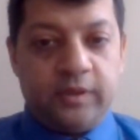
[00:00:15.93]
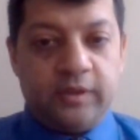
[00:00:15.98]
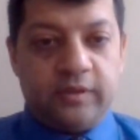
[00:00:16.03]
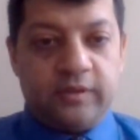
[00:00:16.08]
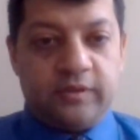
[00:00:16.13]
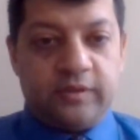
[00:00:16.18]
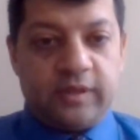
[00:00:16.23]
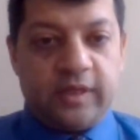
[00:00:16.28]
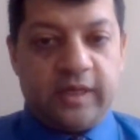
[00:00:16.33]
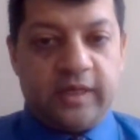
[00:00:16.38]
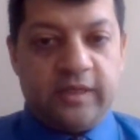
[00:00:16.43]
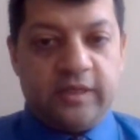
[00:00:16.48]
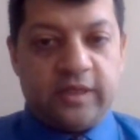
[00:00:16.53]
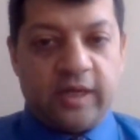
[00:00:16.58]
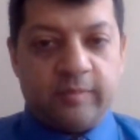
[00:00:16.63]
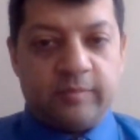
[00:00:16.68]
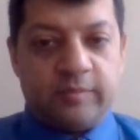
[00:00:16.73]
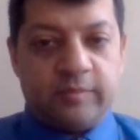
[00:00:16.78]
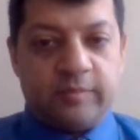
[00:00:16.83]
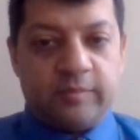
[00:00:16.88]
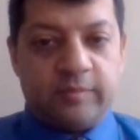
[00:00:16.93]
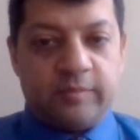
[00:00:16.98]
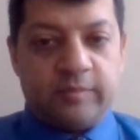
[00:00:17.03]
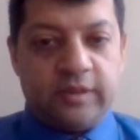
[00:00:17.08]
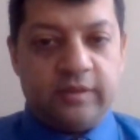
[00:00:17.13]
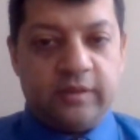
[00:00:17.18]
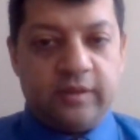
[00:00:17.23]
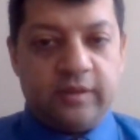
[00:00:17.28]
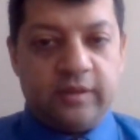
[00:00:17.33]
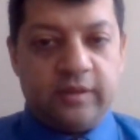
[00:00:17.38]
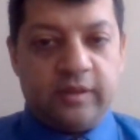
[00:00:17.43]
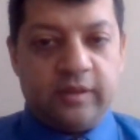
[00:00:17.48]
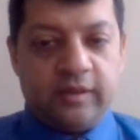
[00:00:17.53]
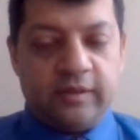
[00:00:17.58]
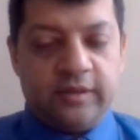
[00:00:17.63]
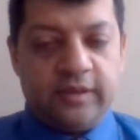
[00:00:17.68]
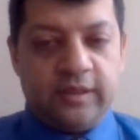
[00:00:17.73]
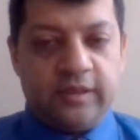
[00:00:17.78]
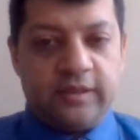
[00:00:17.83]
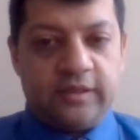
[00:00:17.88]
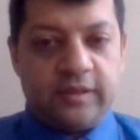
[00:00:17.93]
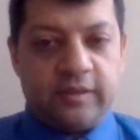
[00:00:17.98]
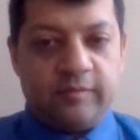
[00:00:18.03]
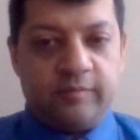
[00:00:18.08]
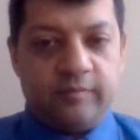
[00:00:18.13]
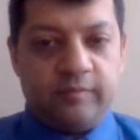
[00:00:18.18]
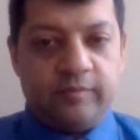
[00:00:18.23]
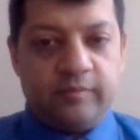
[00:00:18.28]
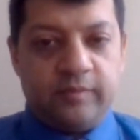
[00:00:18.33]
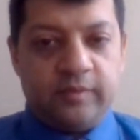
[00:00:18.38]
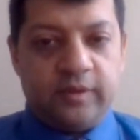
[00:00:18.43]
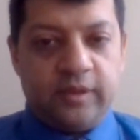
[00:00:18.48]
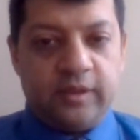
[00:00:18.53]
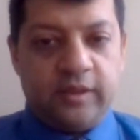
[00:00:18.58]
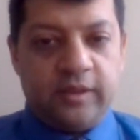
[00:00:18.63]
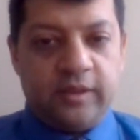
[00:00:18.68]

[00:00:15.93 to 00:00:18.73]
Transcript: say, chapter. I did some